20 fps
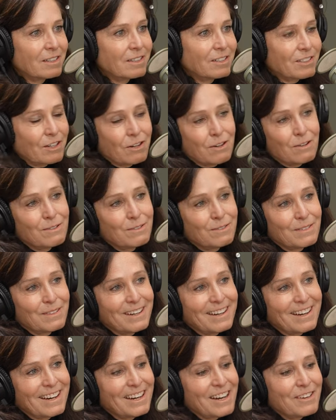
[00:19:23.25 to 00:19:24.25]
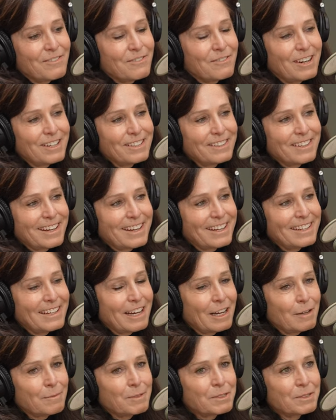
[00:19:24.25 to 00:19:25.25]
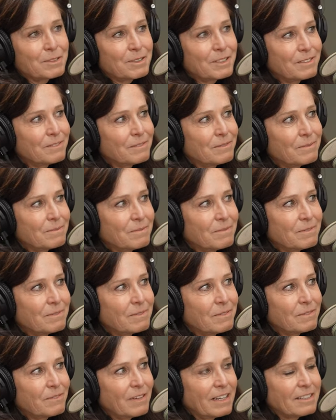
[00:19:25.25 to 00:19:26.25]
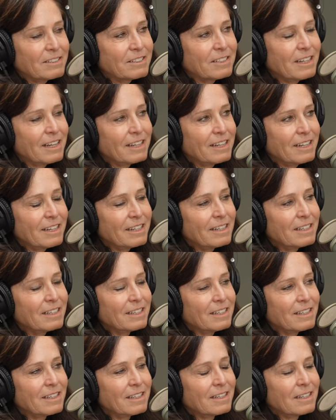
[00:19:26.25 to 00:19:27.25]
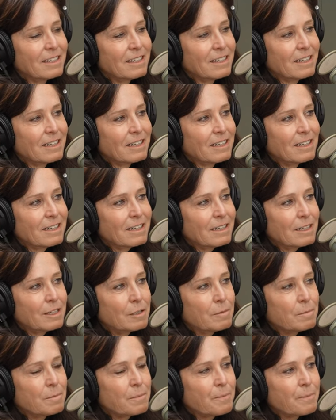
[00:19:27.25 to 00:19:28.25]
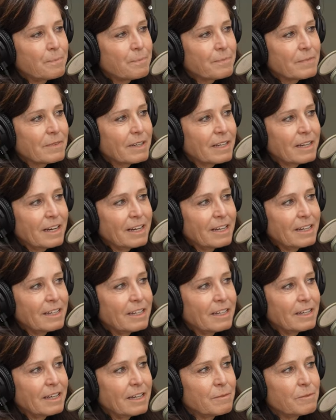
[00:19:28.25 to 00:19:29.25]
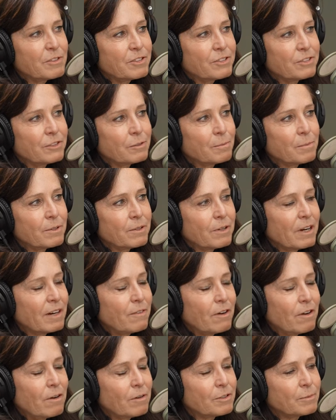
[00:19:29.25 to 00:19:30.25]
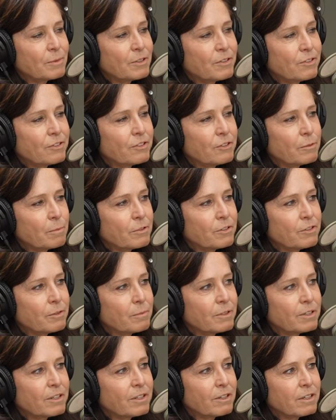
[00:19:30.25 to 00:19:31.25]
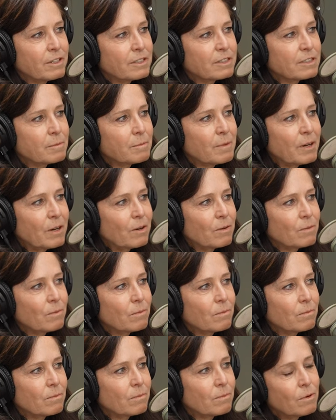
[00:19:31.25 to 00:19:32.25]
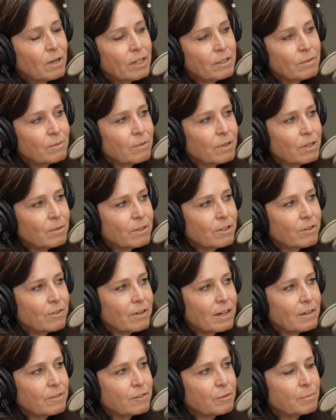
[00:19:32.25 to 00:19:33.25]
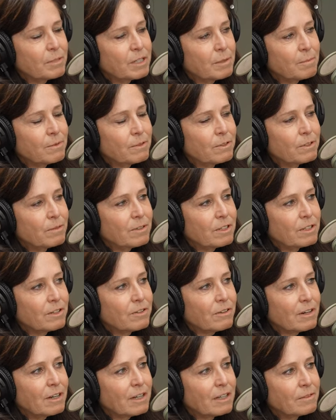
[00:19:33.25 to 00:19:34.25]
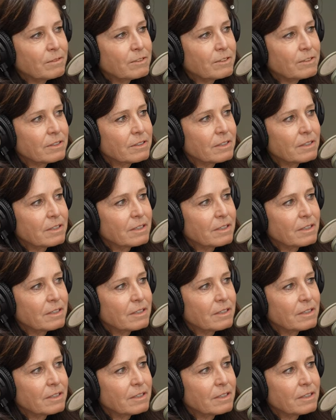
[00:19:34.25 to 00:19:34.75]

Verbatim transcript: So I, I find that absolutely fascinating. Um, and I am super, I've always been super, super curious about what one, what drives people and what drives